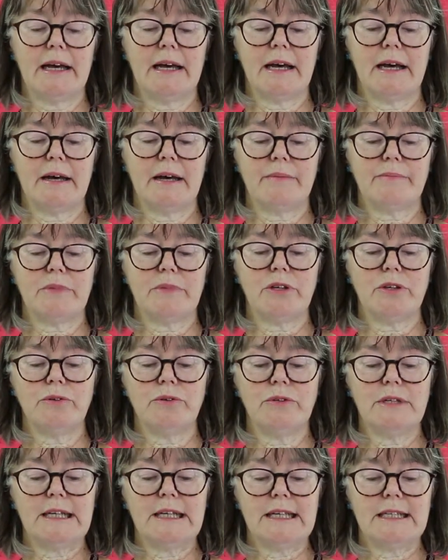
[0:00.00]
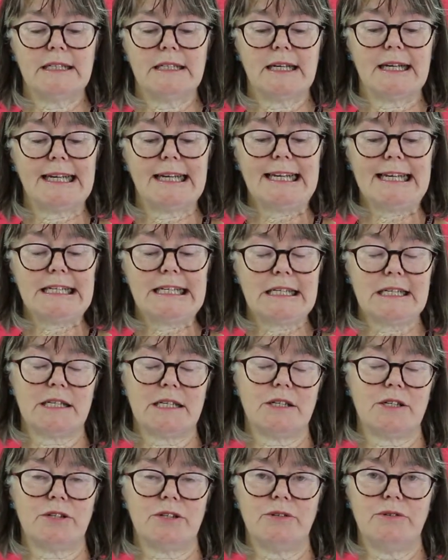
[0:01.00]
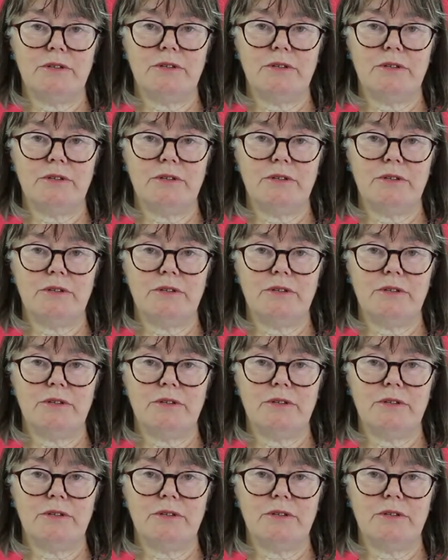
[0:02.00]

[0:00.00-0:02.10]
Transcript: You need at least 2